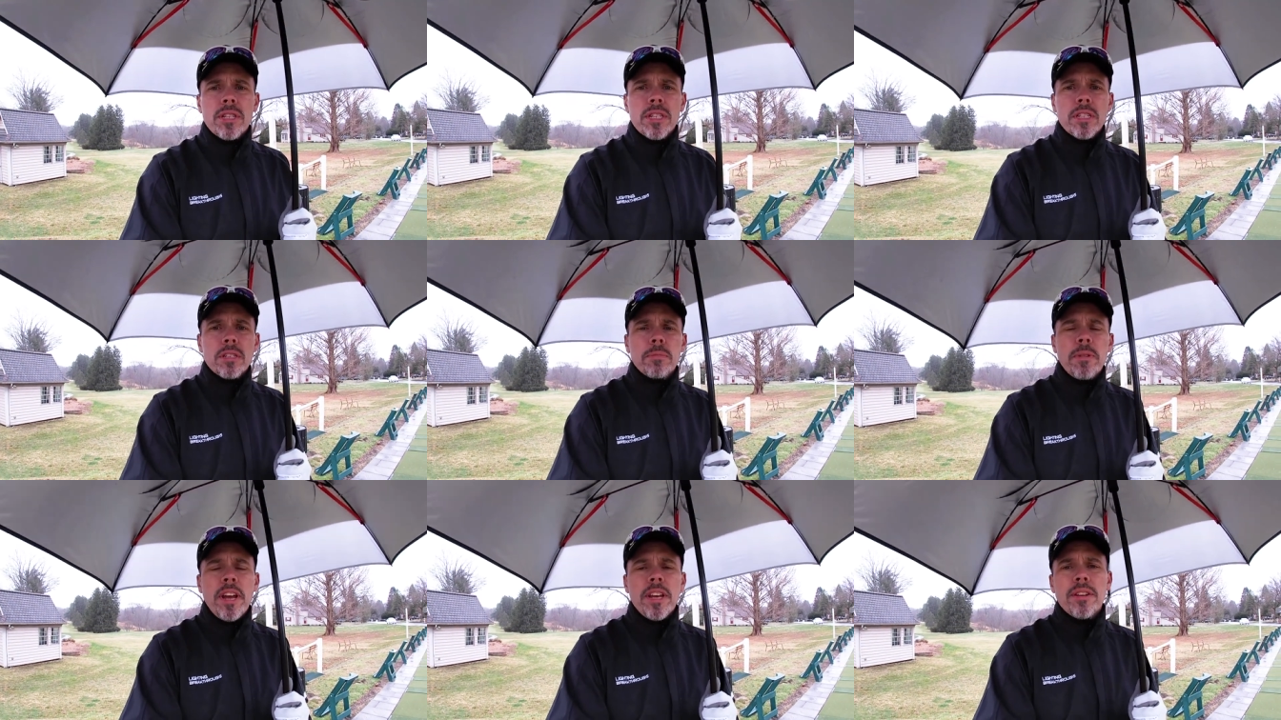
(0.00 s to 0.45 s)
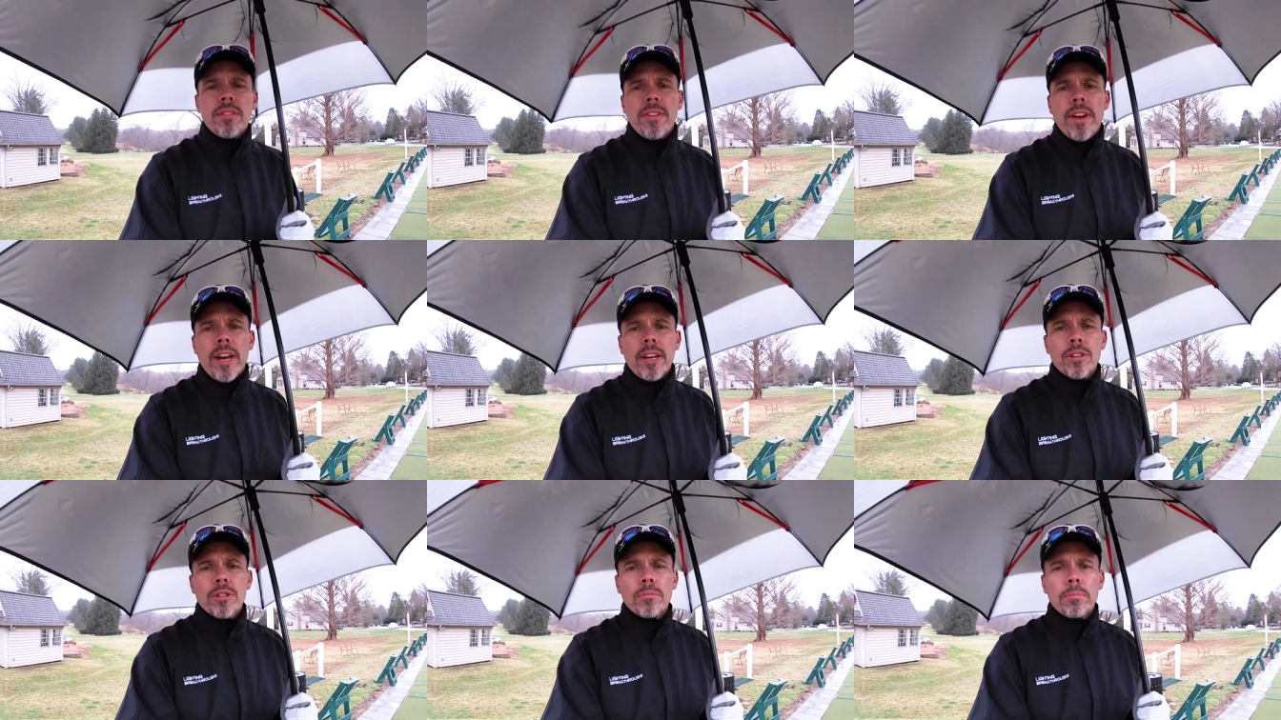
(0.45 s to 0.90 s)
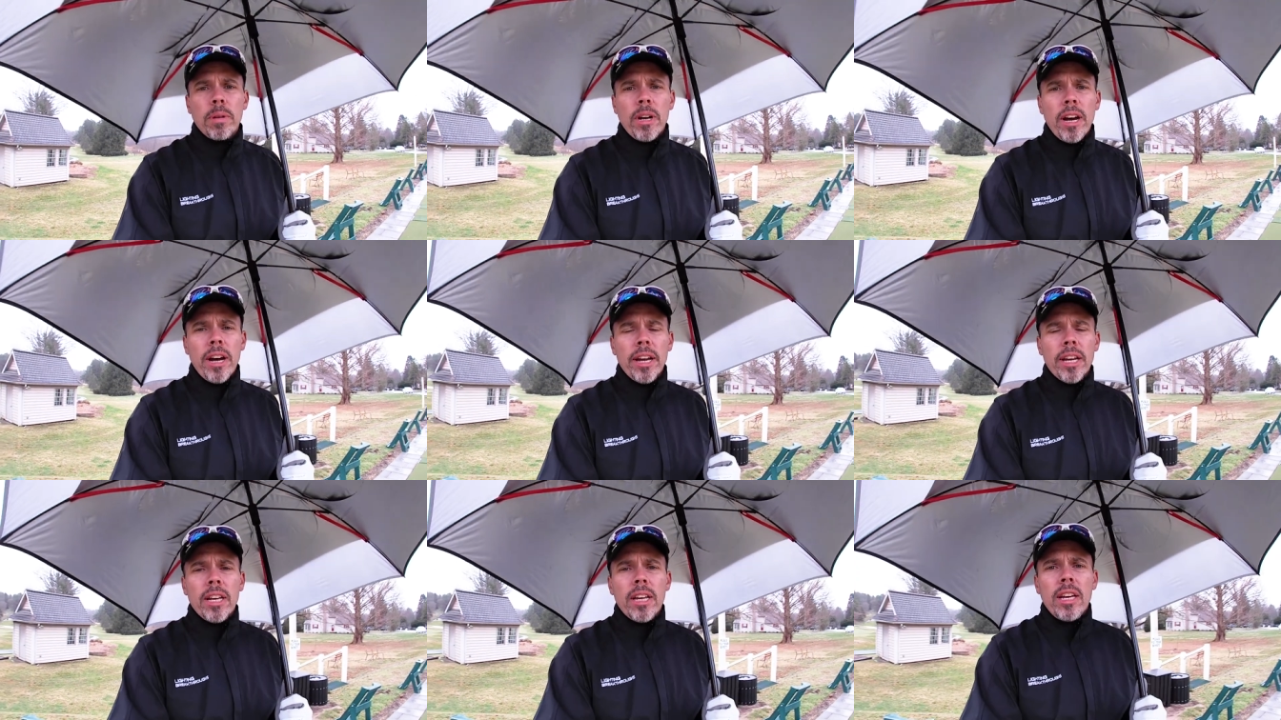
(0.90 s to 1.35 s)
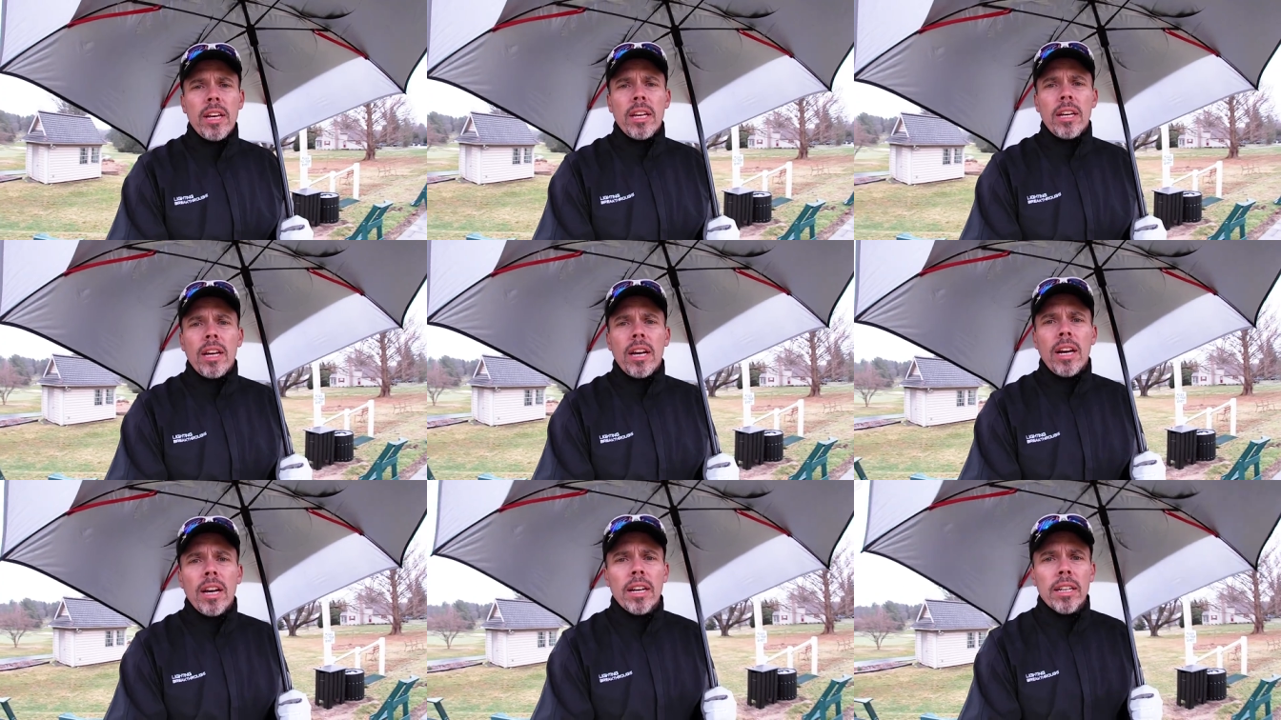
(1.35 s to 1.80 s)
that's manufactured by
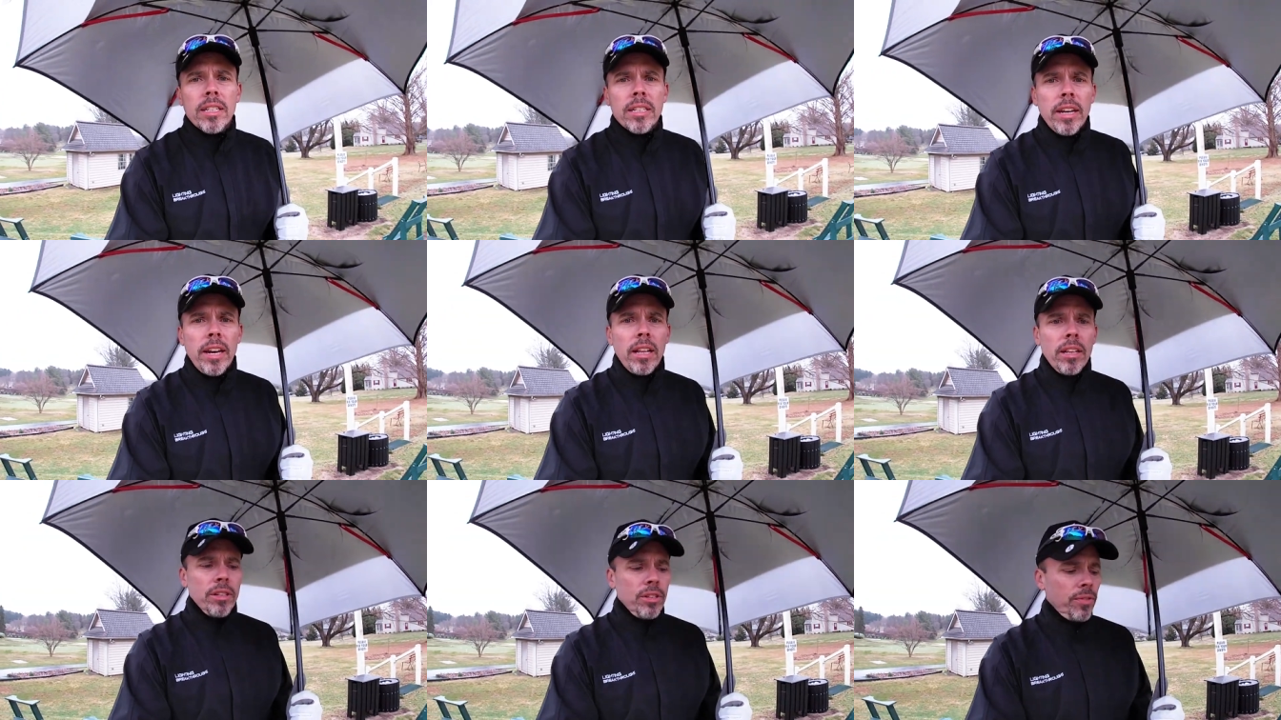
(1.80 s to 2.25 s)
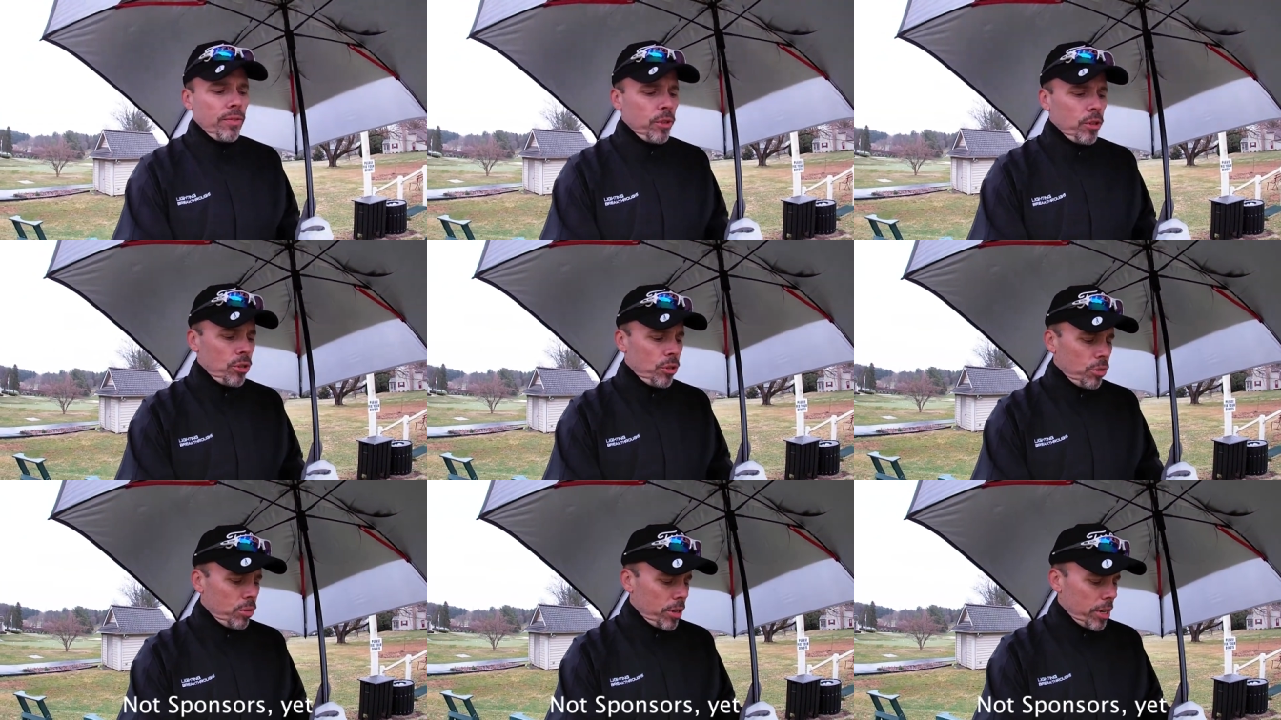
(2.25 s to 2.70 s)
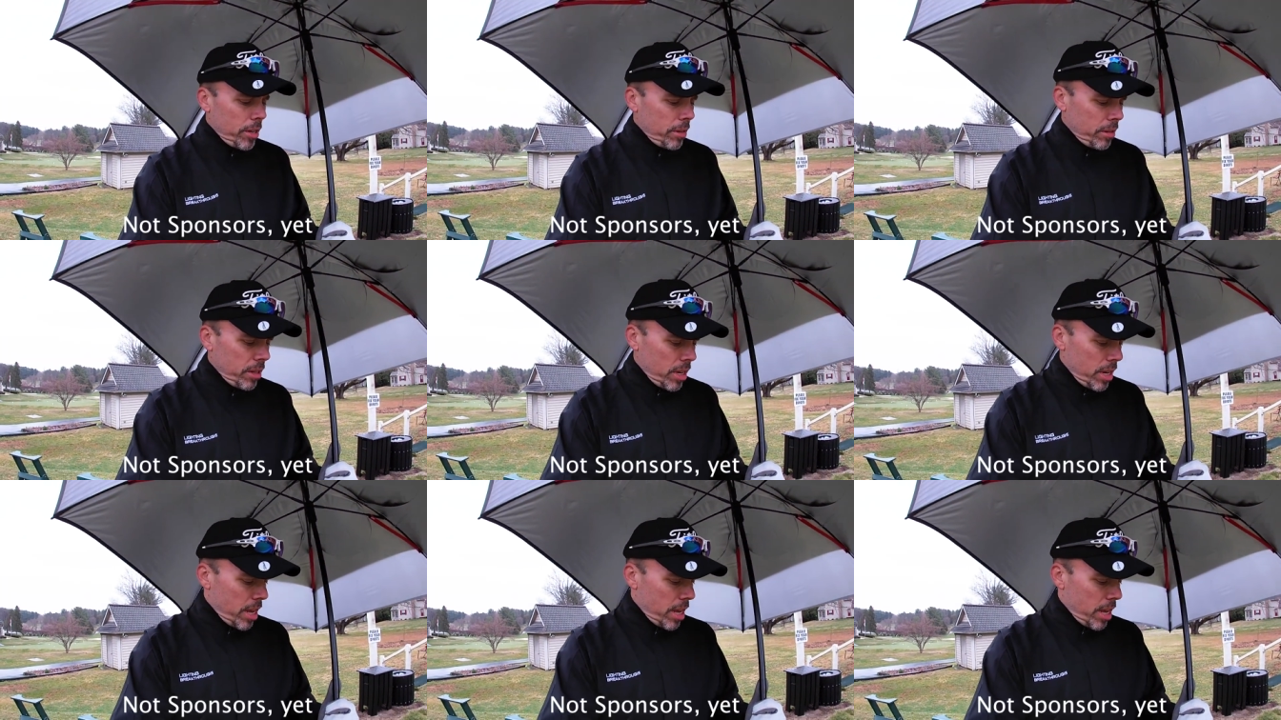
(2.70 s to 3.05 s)
uh, Tylus Footjoy,